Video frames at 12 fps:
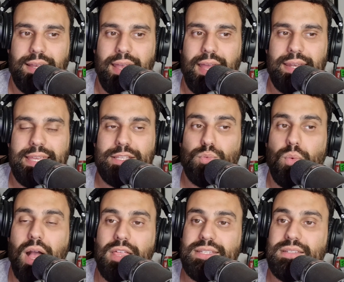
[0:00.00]
and he's
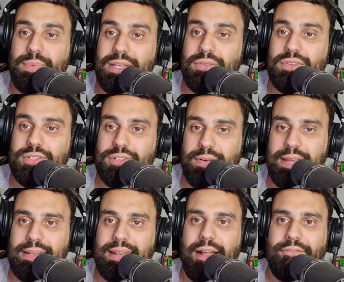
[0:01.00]
worthy to be on the
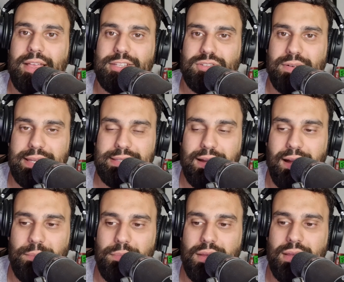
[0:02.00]
screen and have that screen
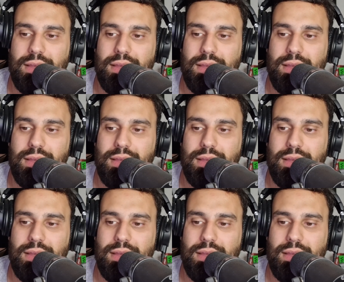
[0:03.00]
time.